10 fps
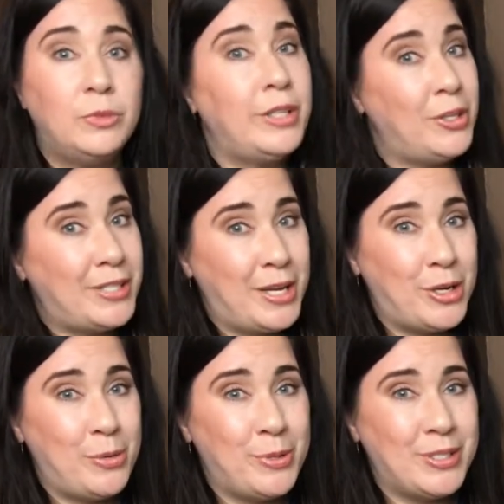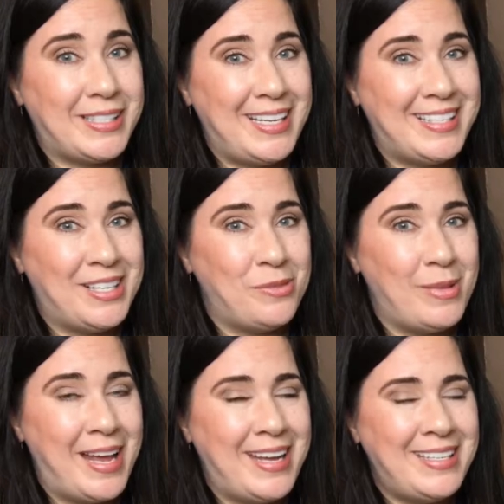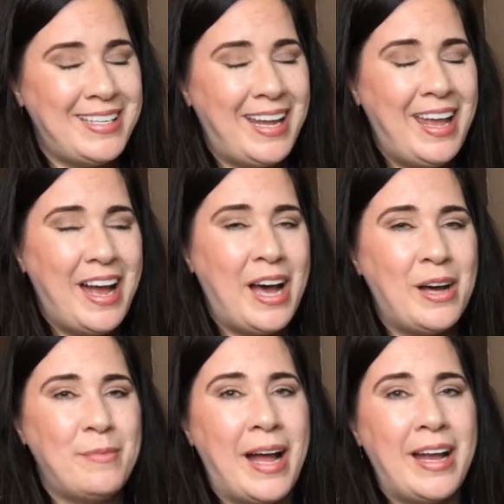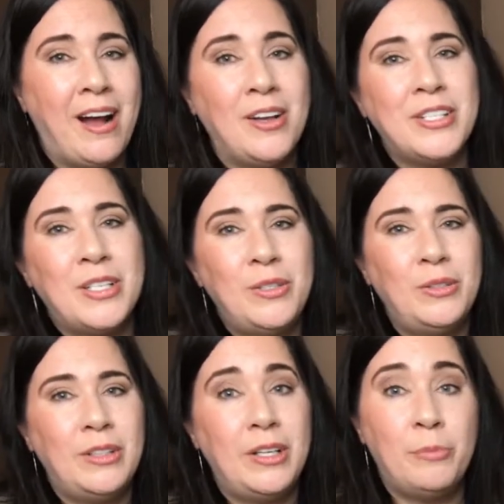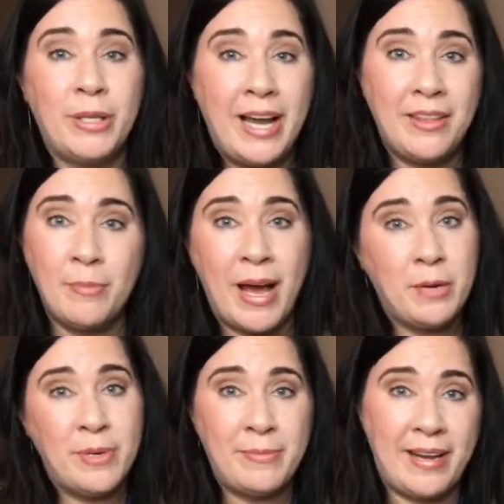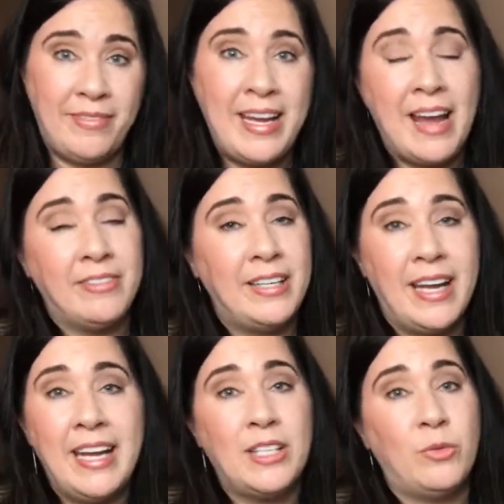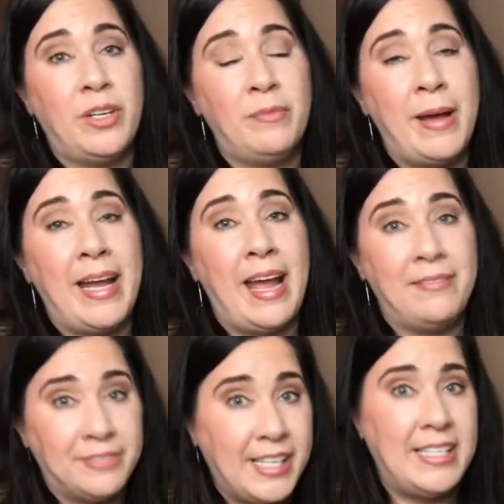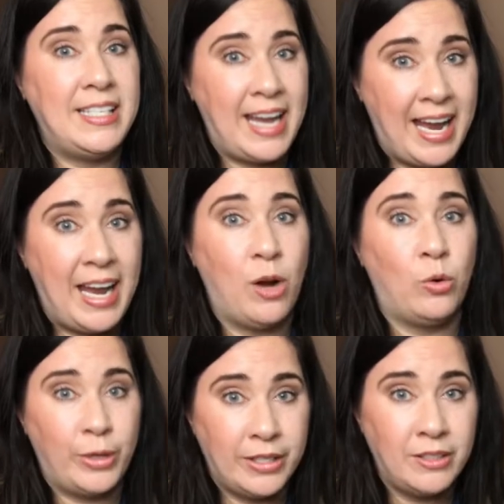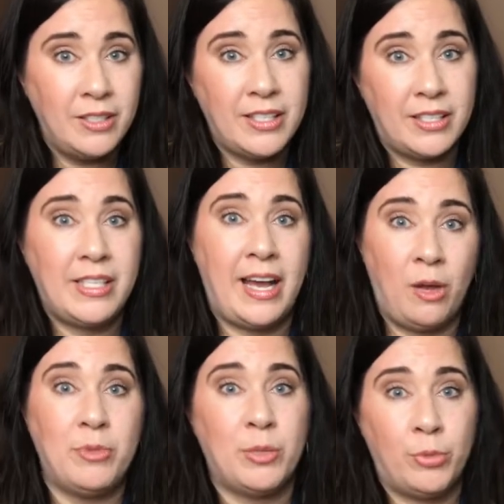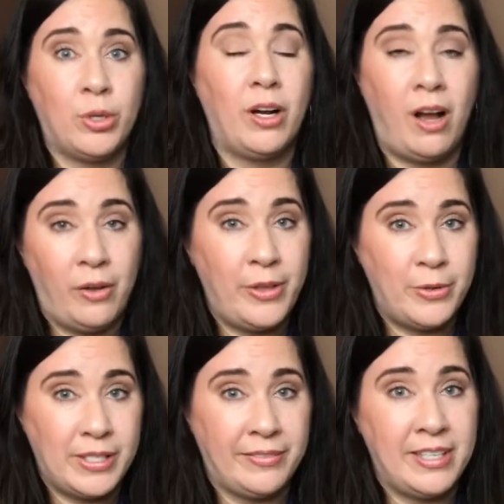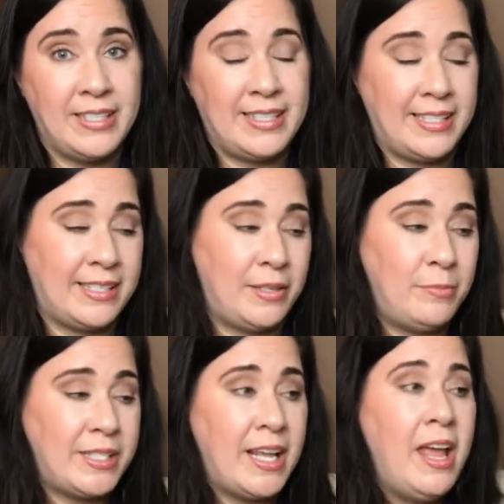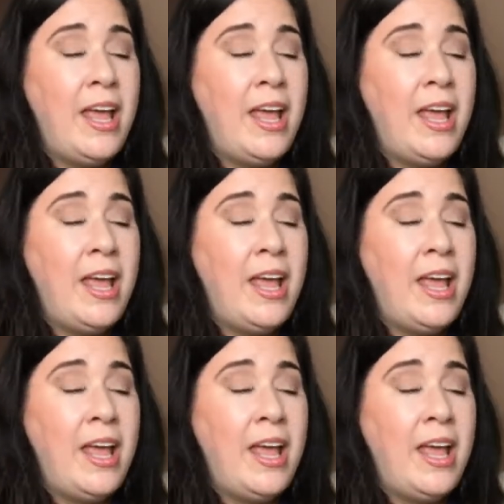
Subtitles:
We use it in Cooper's seasonal blend. I also put it on the bottom of my feet every night. It's one of my everyday oils to help support all those different systems.